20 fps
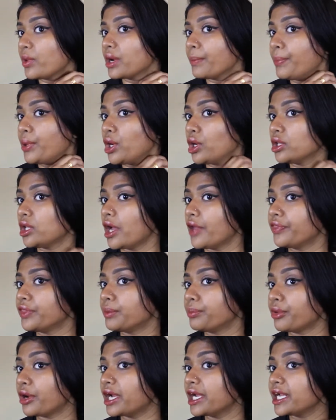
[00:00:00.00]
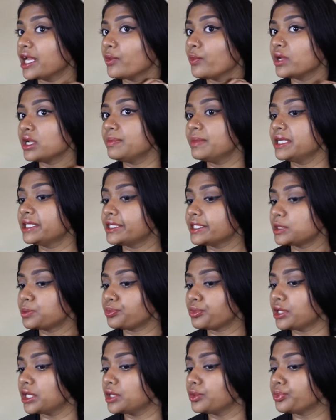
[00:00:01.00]
wanna pull on the braid. I wanna make this
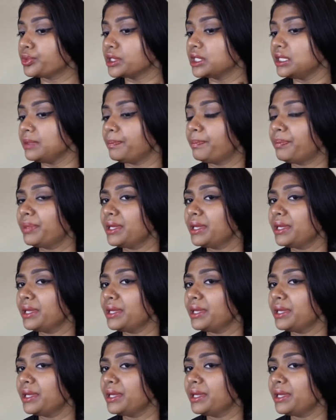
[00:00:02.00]
braid really